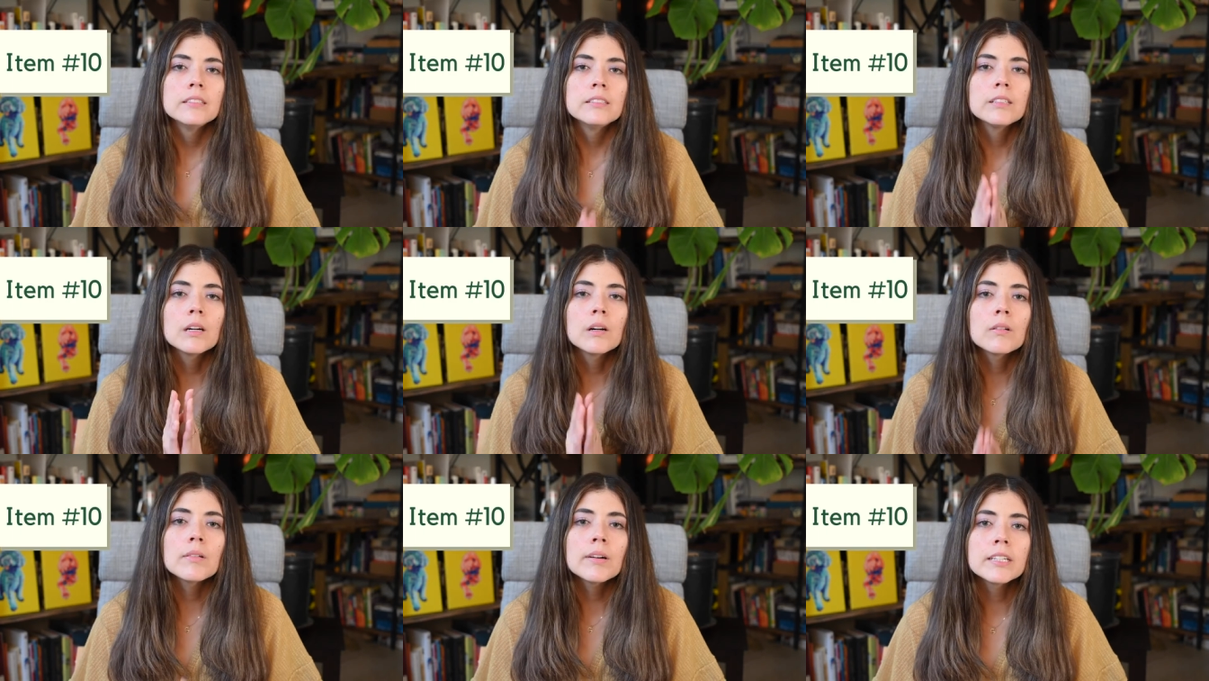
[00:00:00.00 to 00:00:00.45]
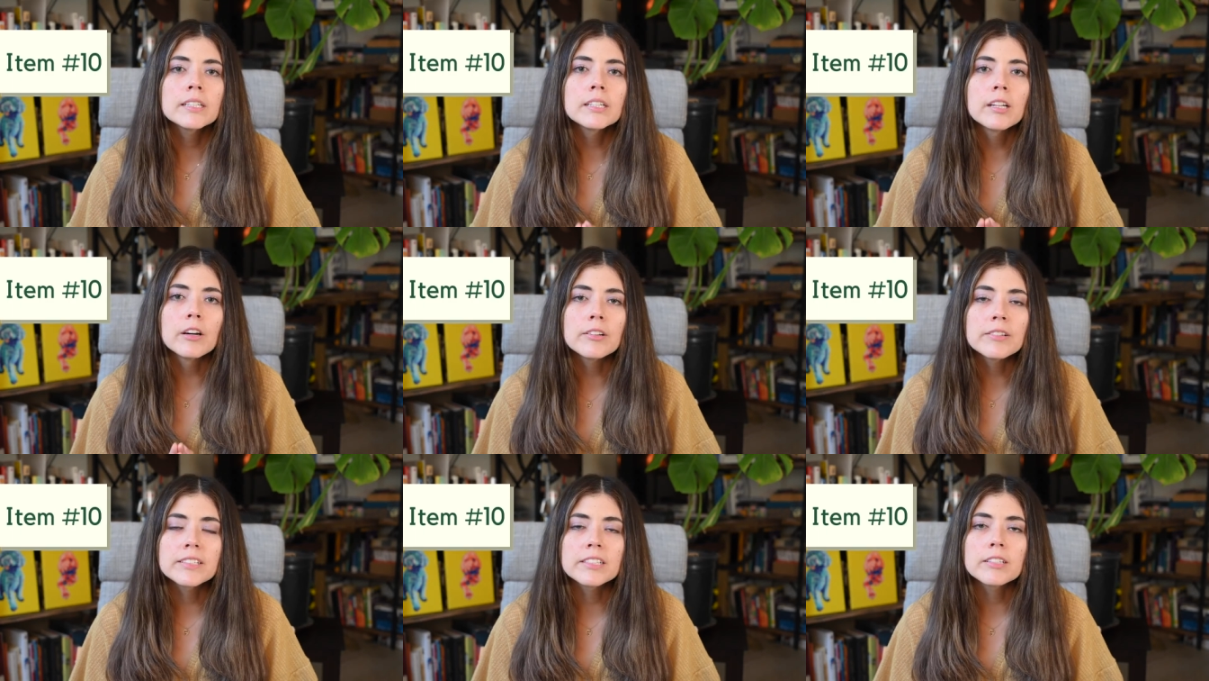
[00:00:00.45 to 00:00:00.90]
No one
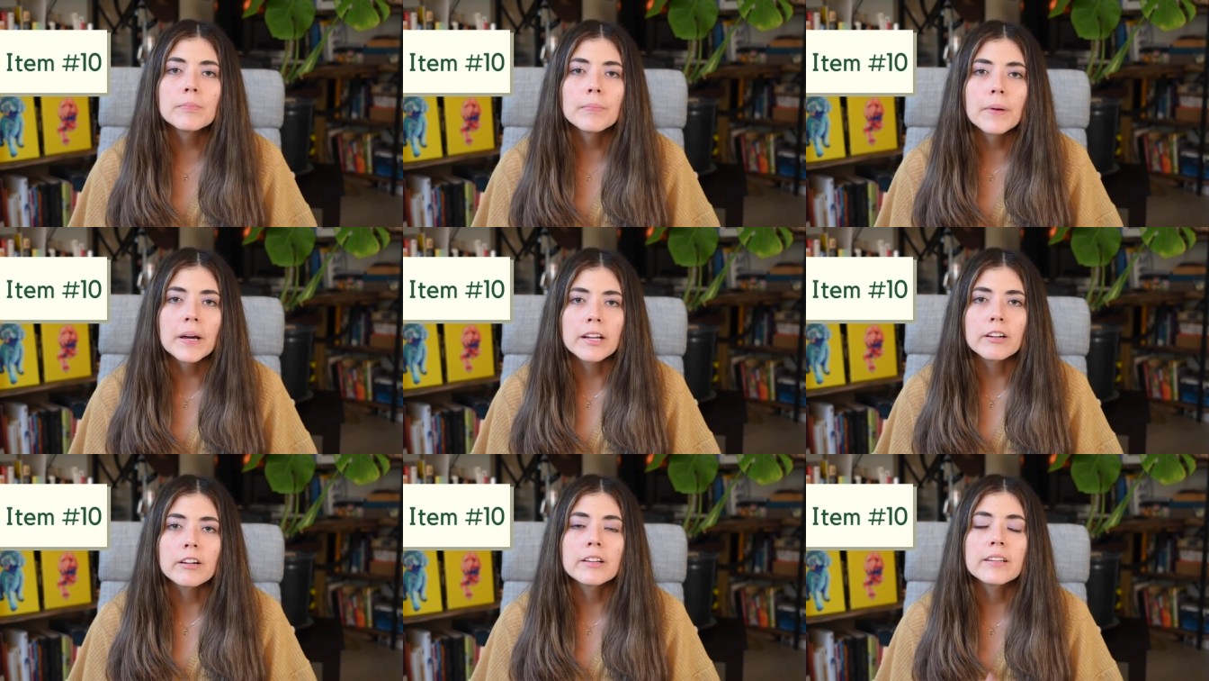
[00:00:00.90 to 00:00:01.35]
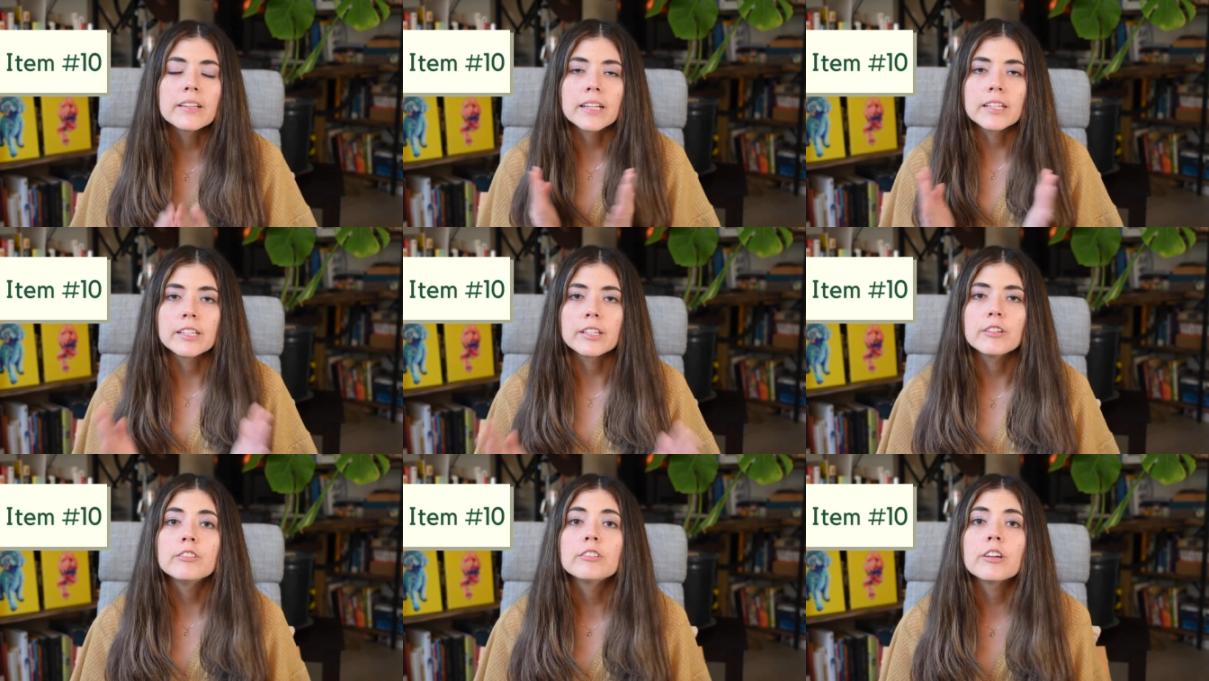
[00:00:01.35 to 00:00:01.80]
knows you better
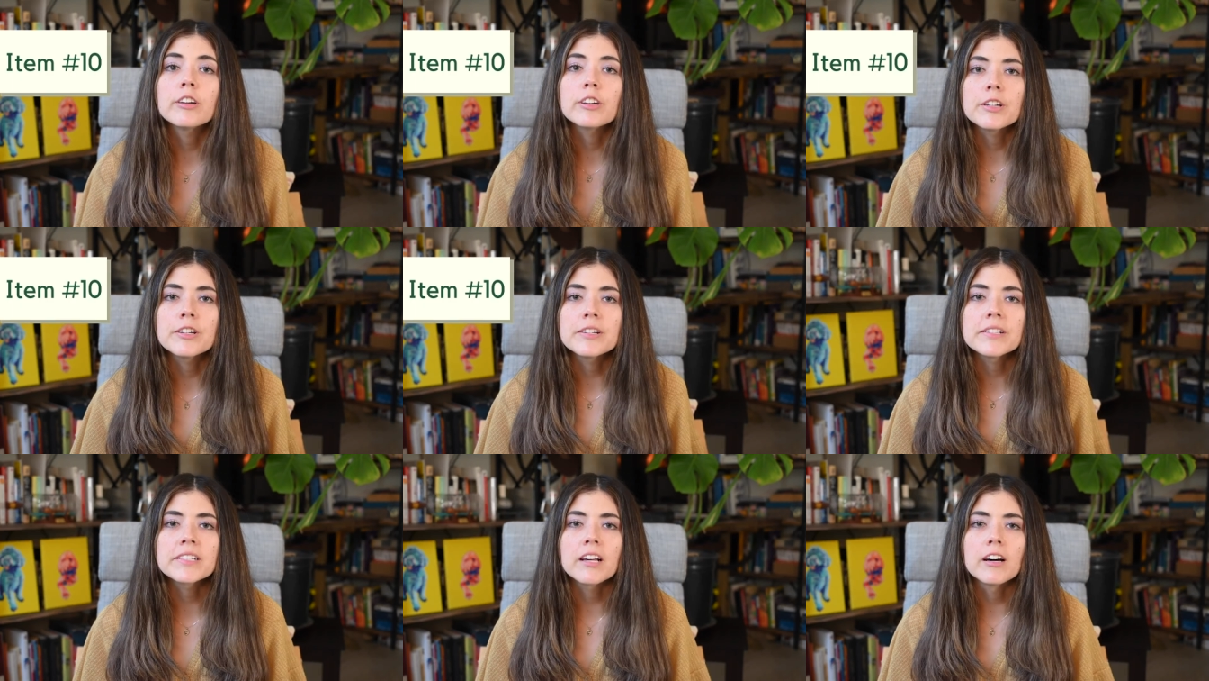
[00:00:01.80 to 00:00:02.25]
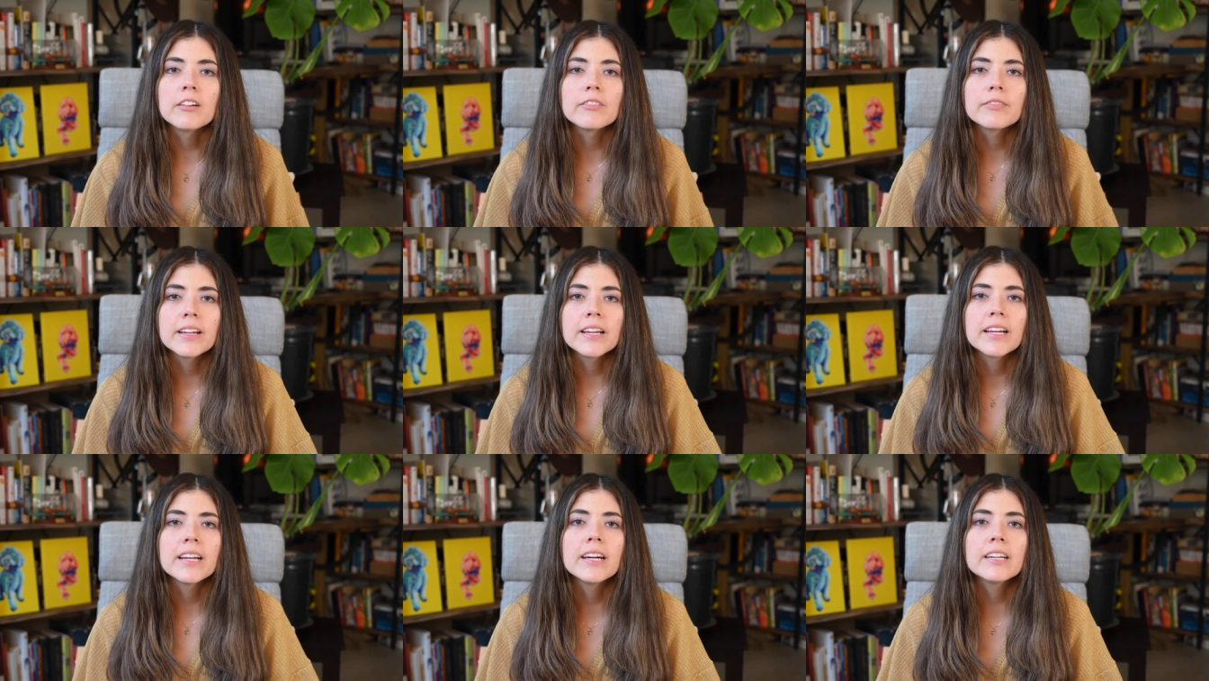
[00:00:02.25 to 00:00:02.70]
than you know yourself,
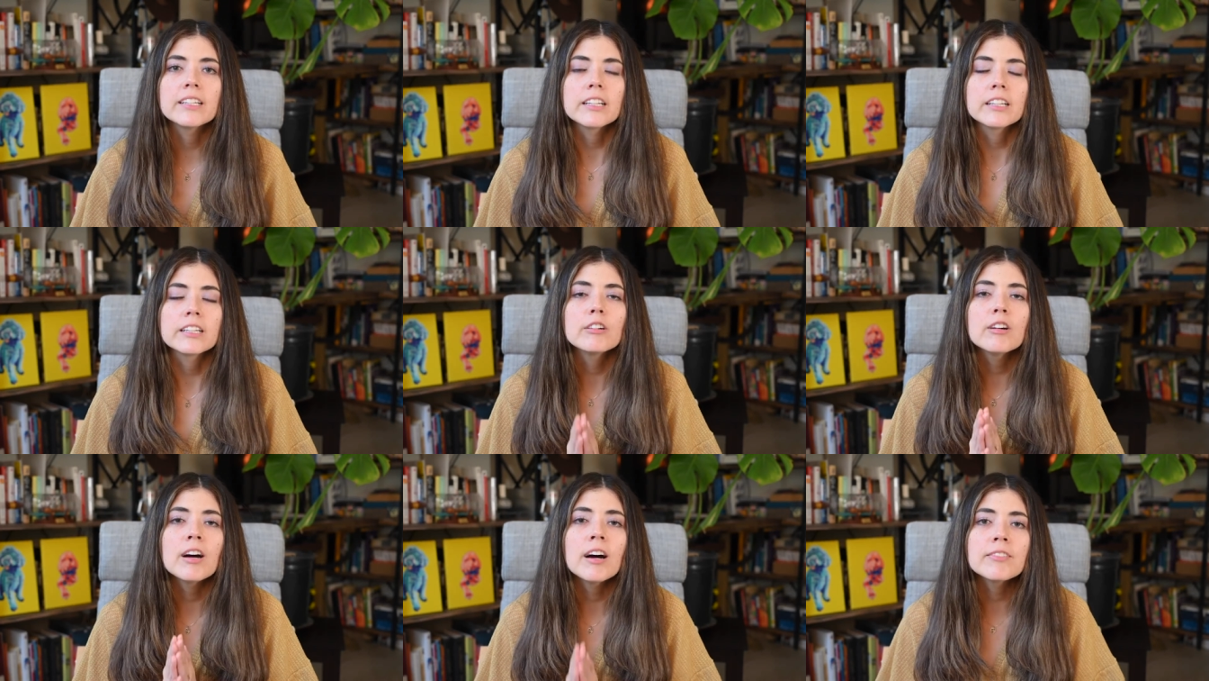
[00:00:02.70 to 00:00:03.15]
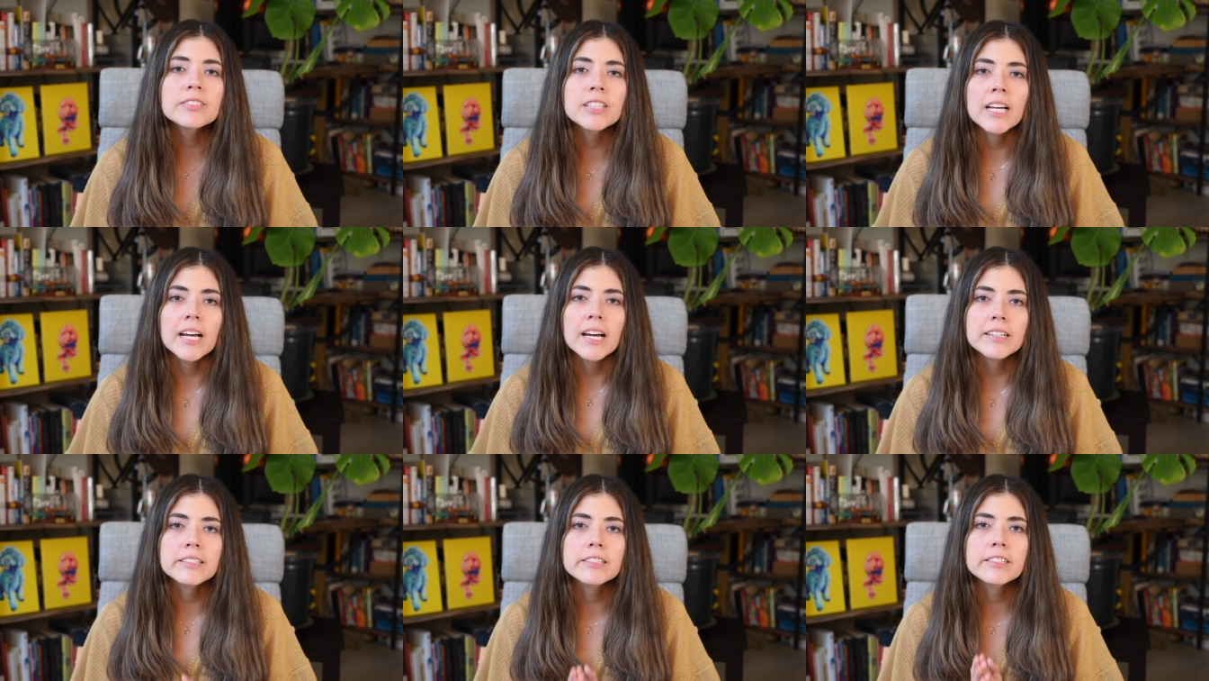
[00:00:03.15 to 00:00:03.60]
and you have to
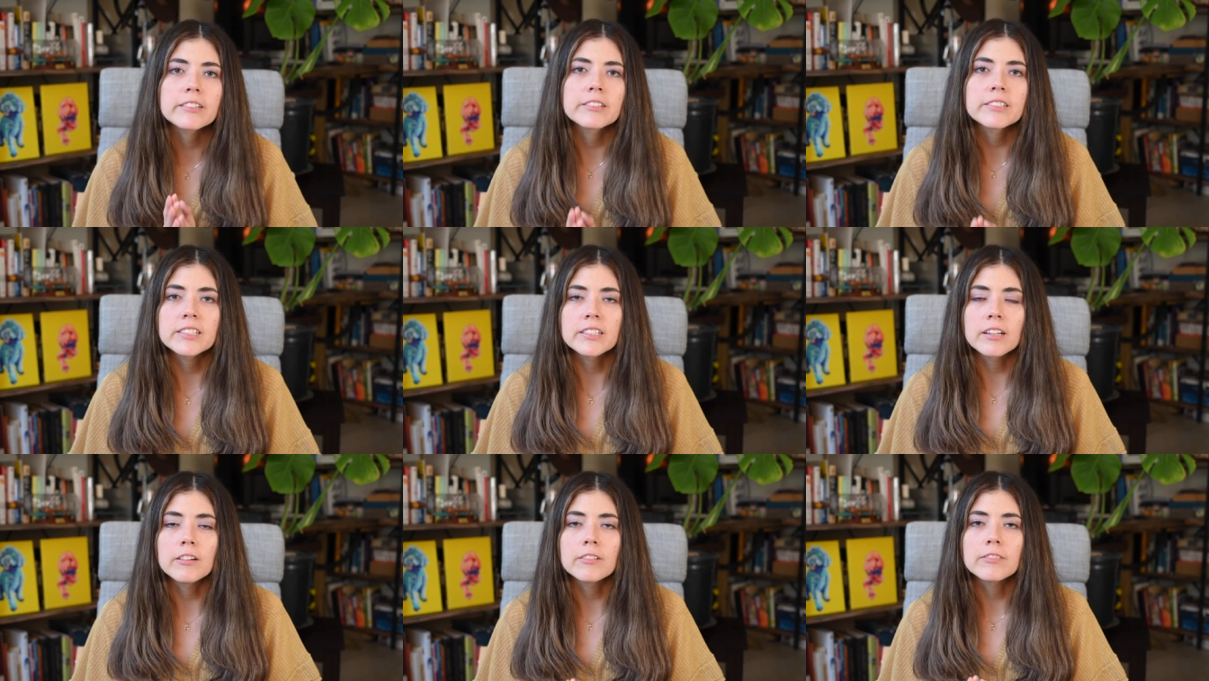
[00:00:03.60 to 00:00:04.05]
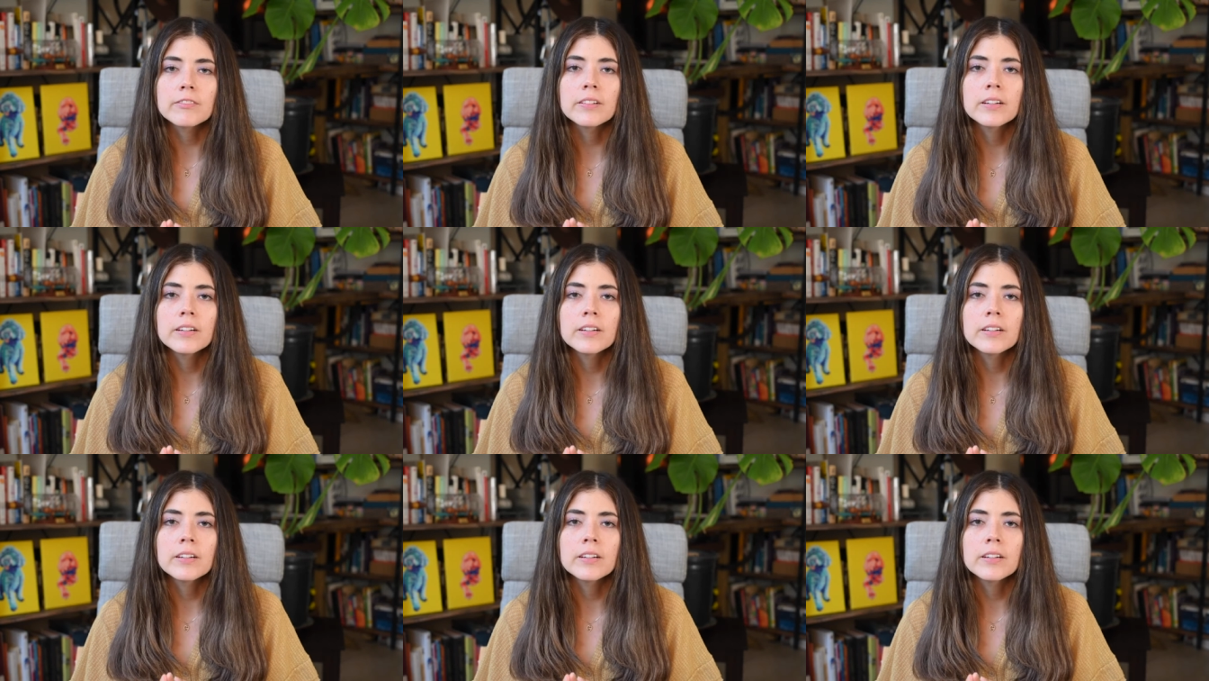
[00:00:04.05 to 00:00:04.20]
ask yourself,